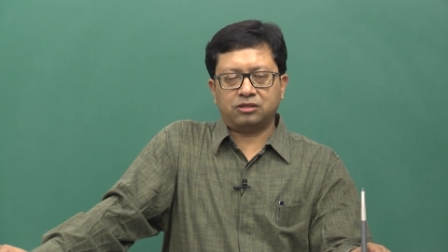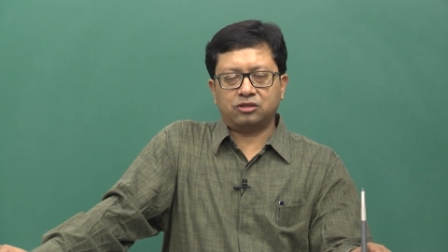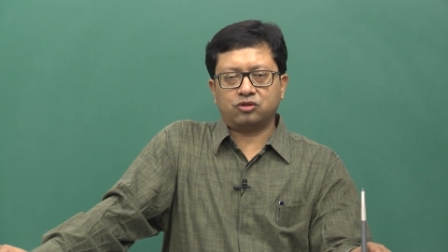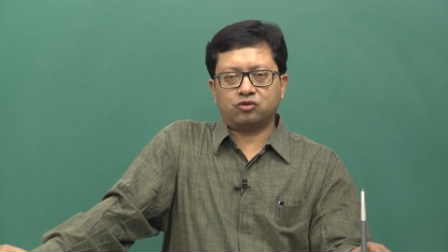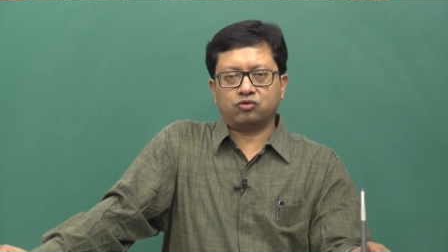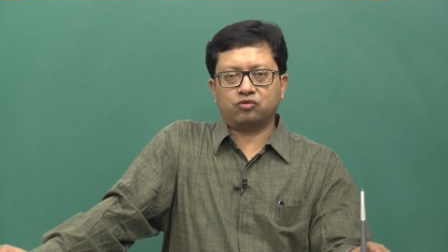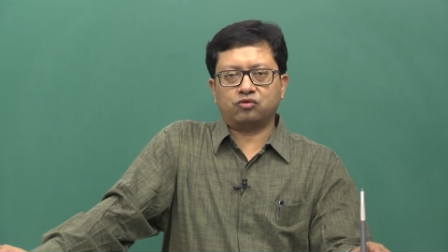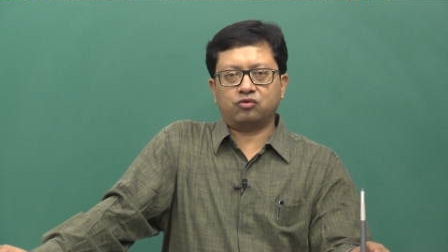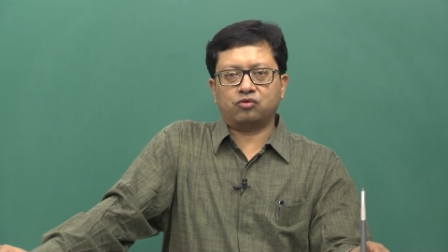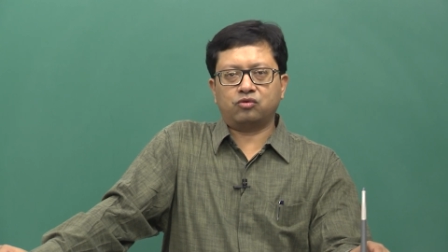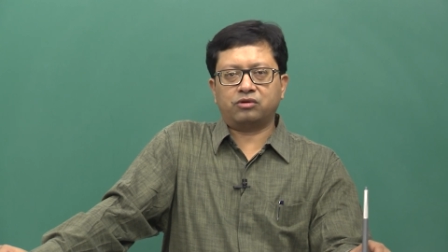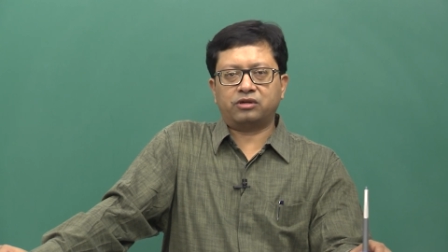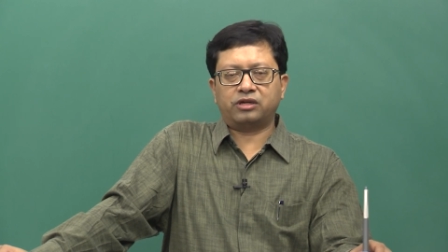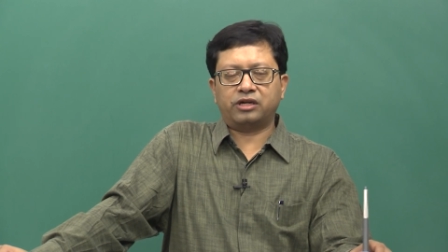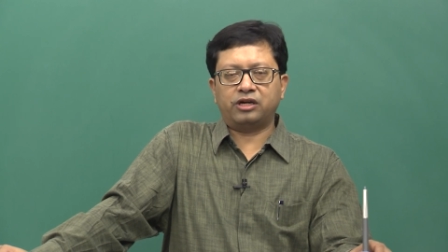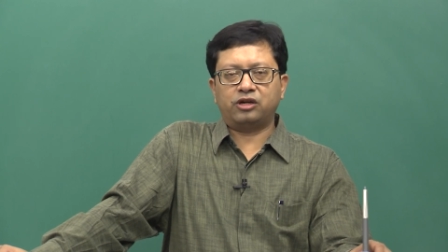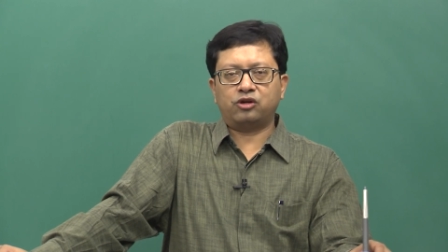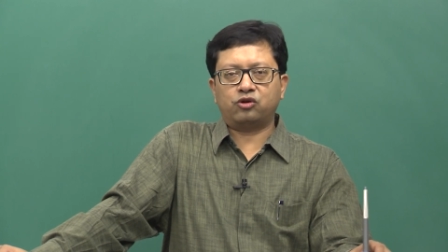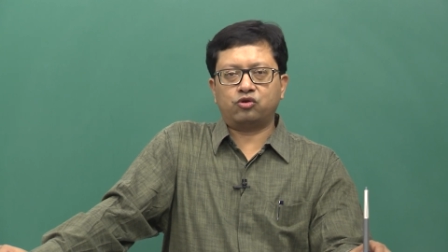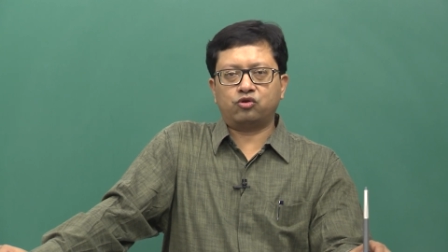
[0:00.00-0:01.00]
So,
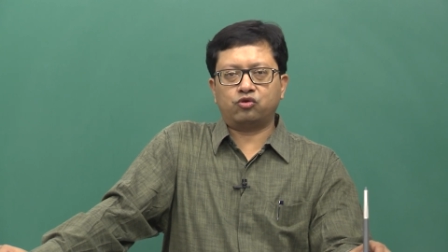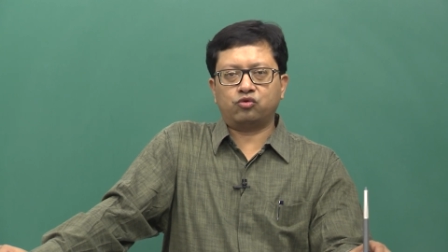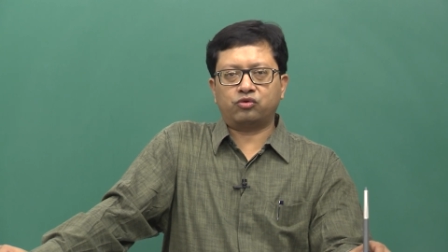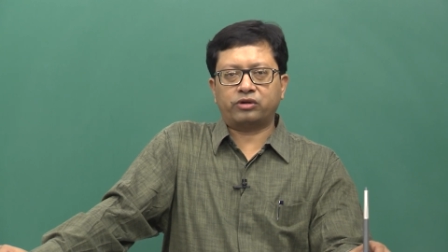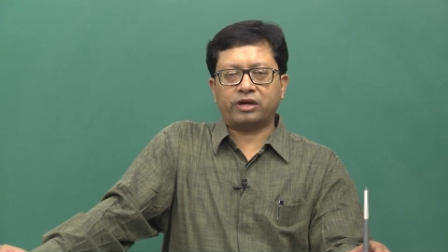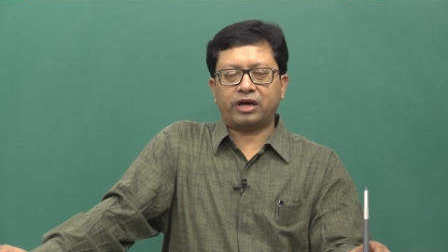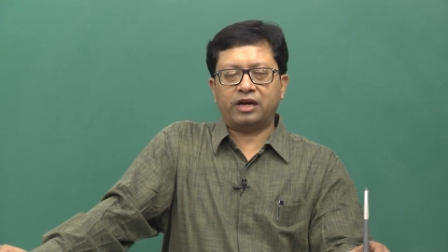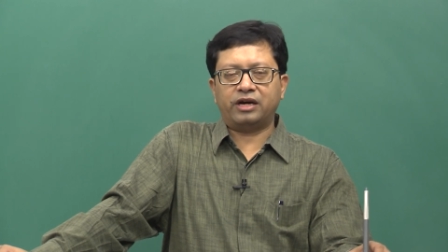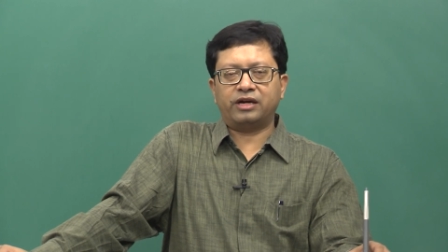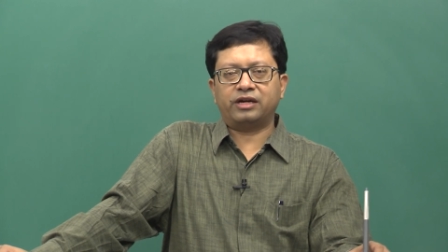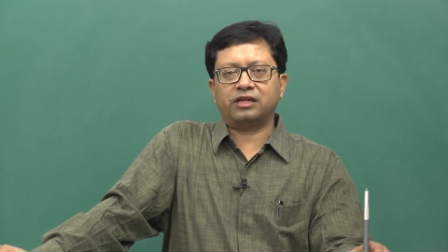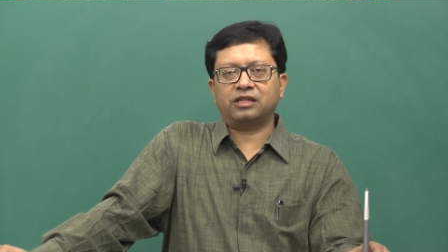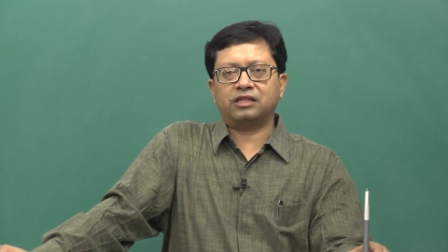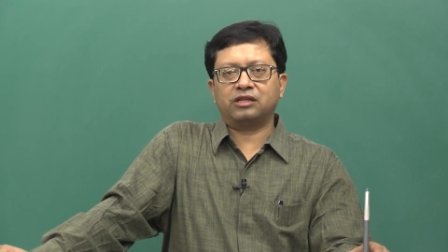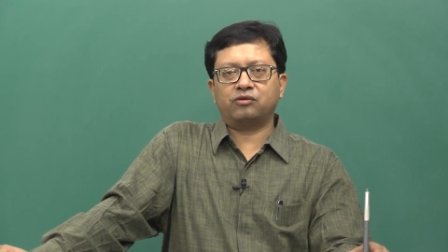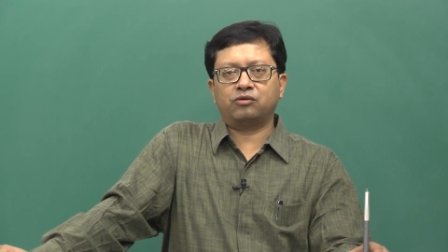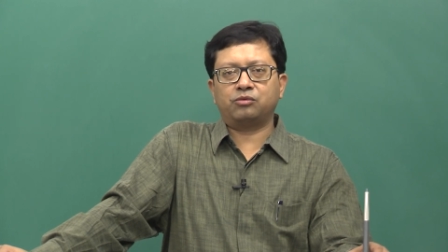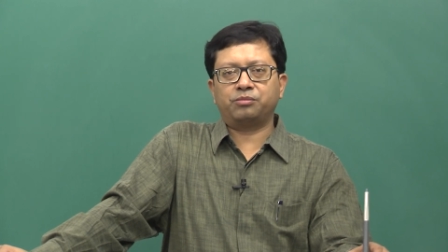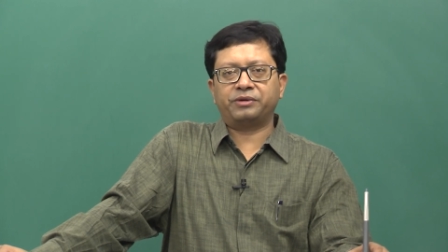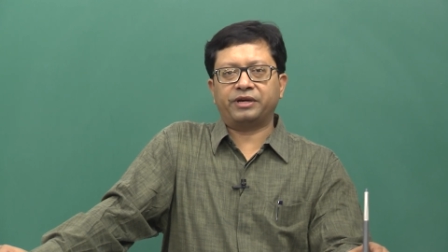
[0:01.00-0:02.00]
in totality
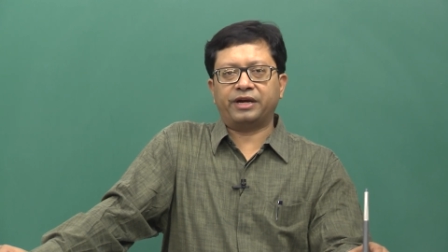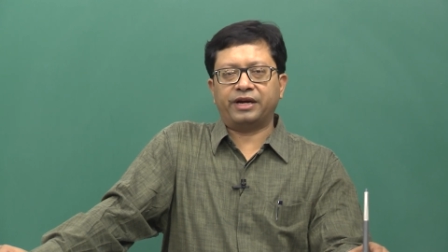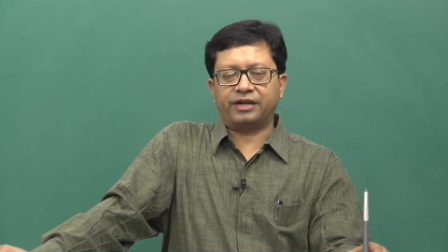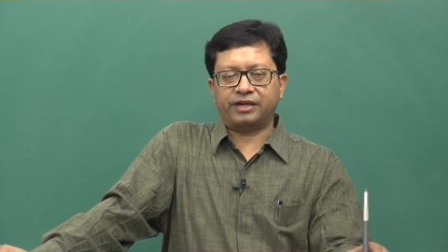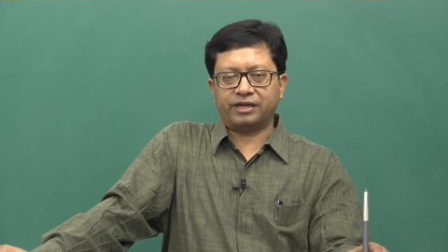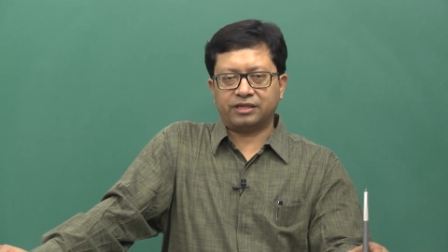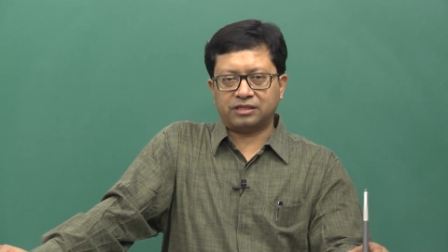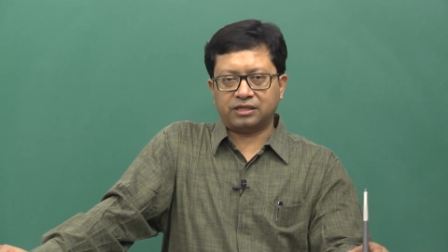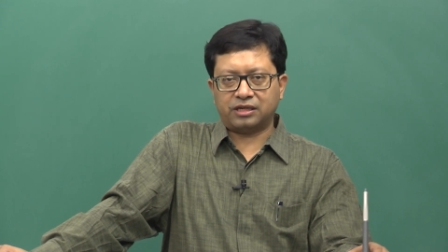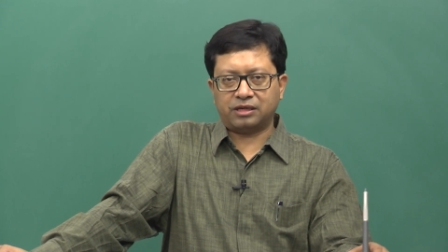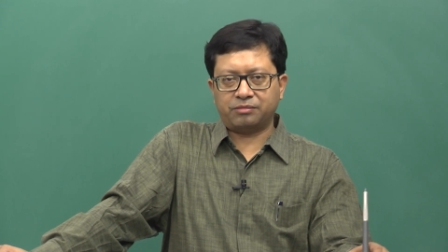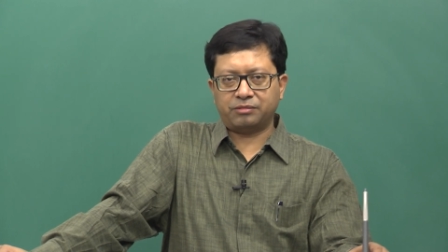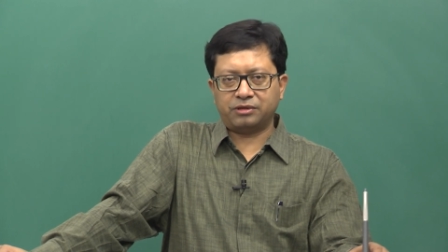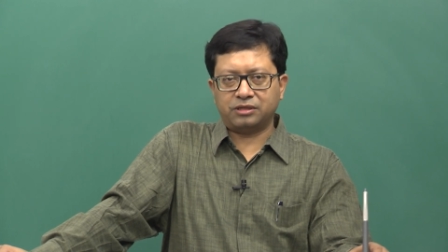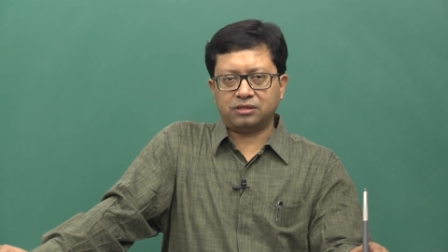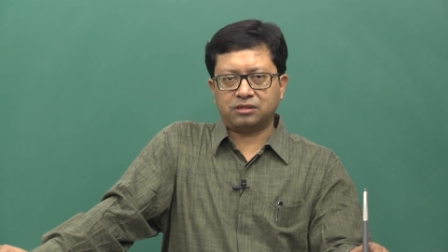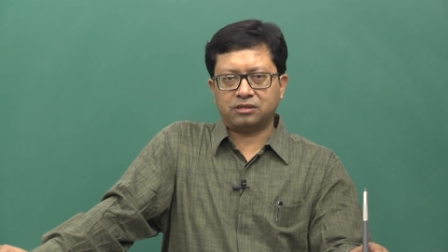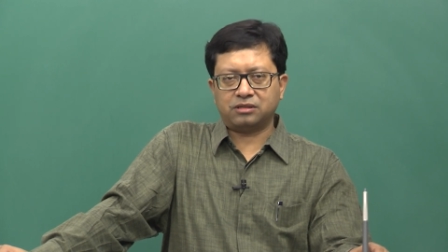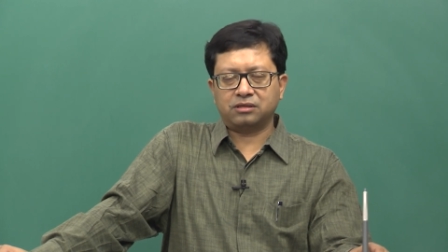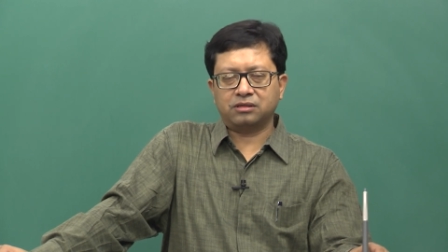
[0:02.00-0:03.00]
there would be 8
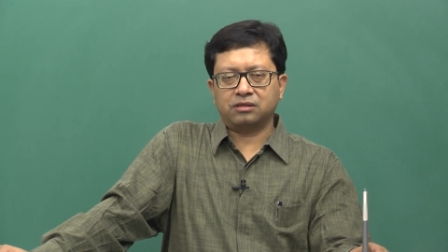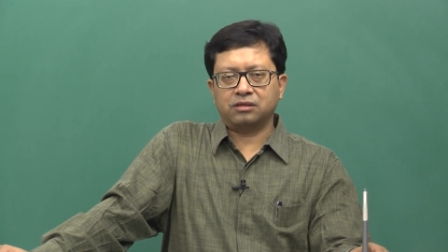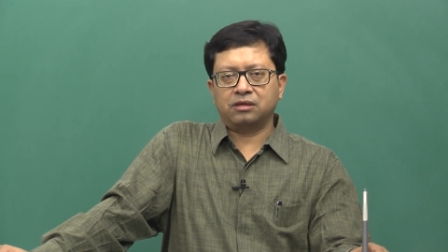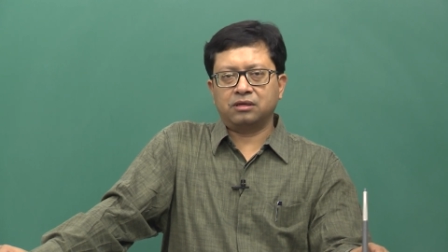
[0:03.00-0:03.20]
assignments,